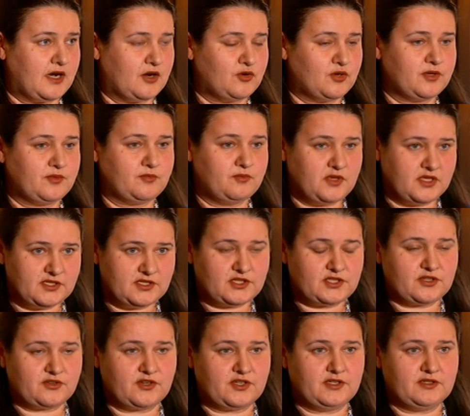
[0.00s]
Our
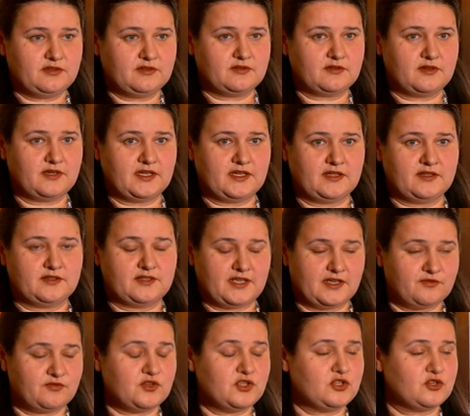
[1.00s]
military and
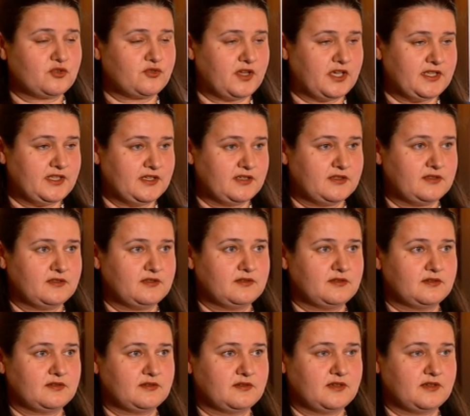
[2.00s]
every Ukrainian